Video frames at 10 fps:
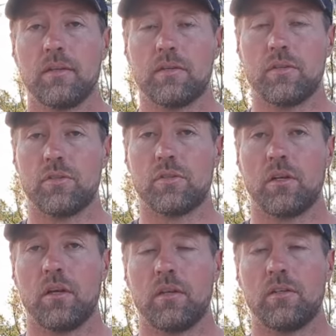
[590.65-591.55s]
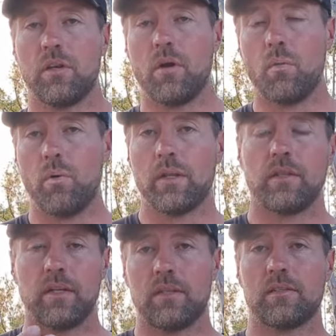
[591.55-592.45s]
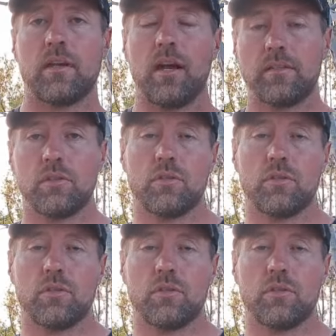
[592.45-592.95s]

because you don't want that anxiety in